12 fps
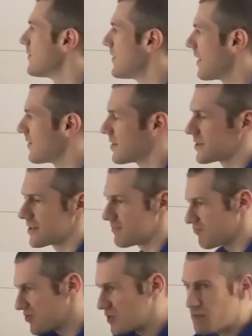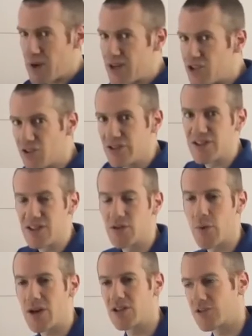Various spatial
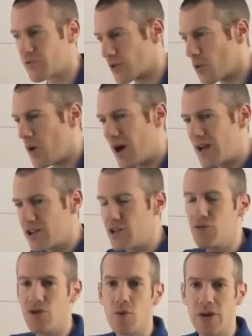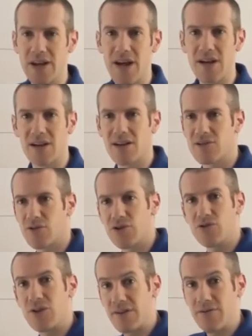situations require that you know what the angle is, or
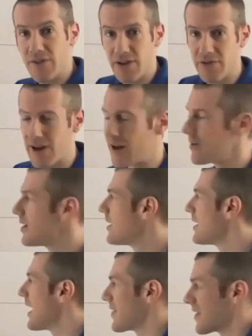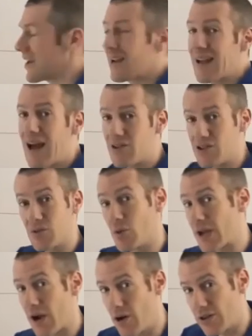you try and figure it out, and then it allows you to
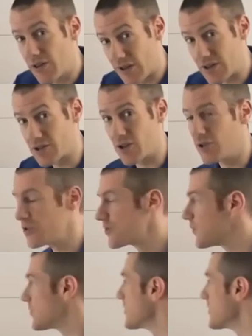work out other things that are useful